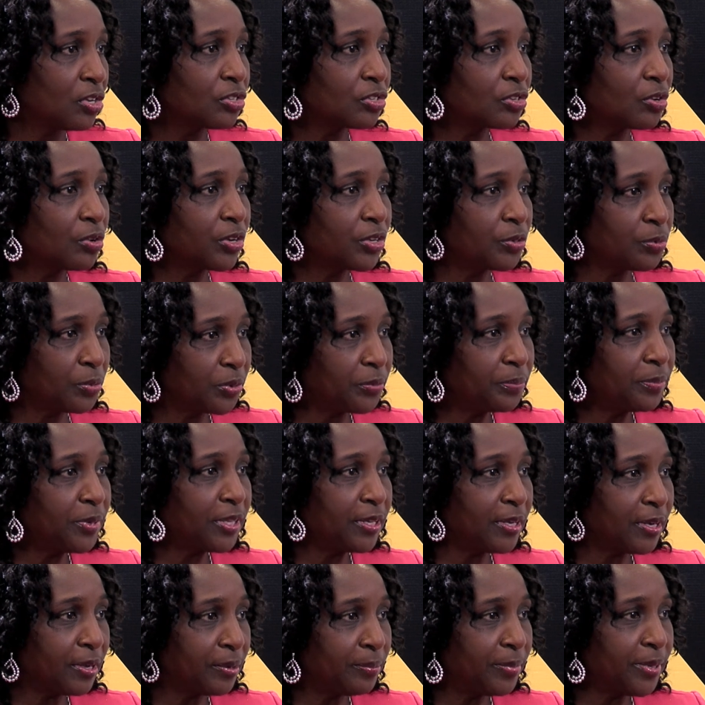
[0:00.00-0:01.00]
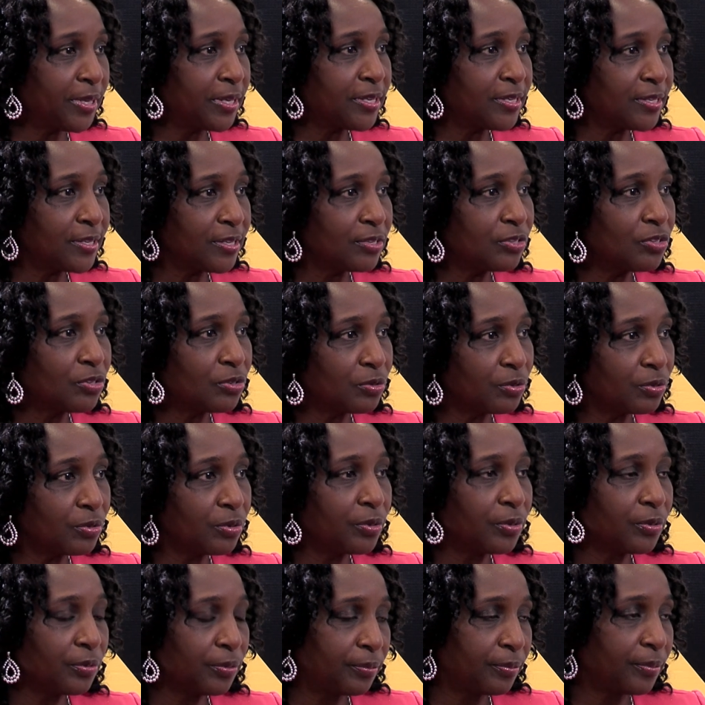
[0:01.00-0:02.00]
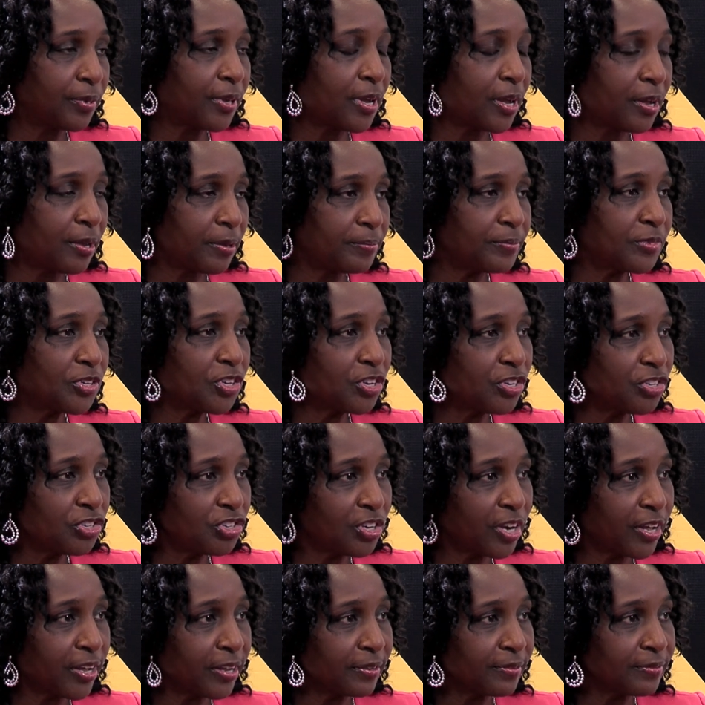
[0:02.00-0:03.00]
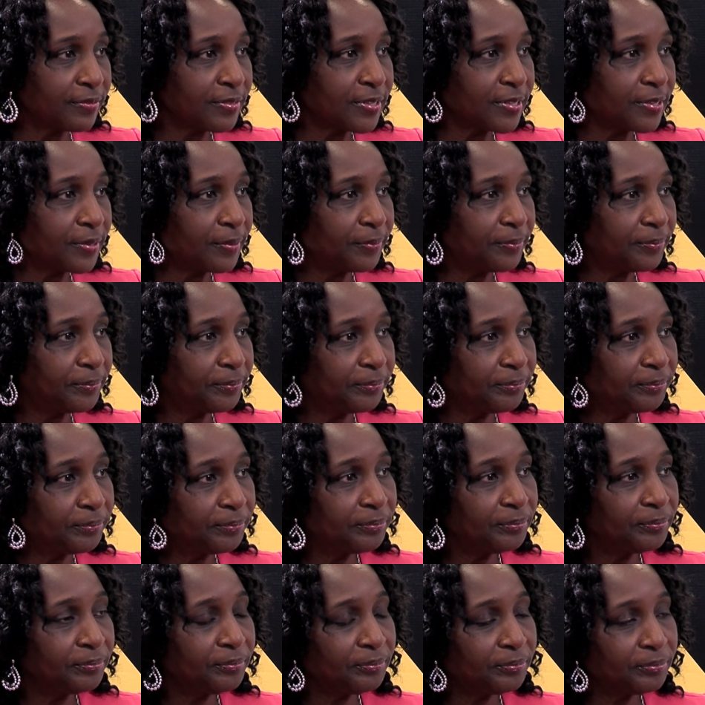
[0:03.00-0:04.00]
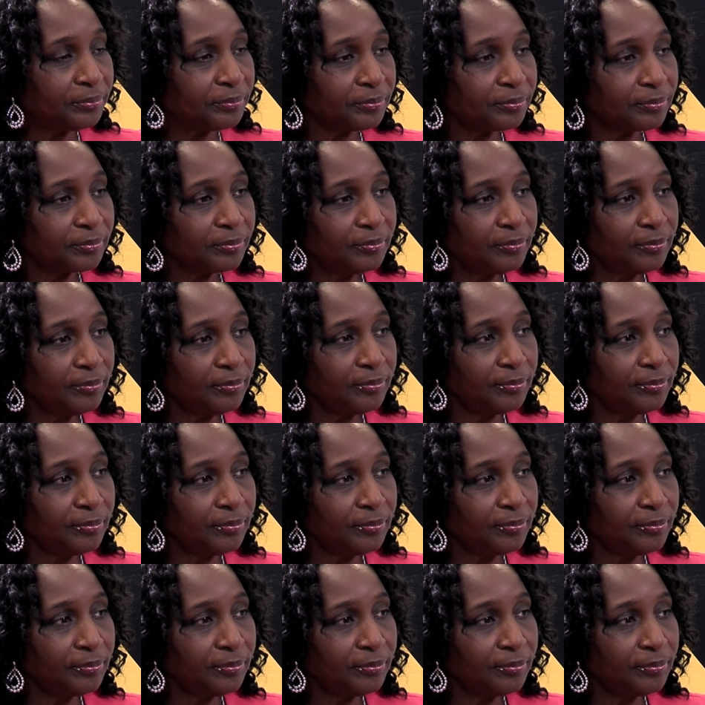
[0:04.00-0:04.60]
So it would be the ability to uh, change lives the,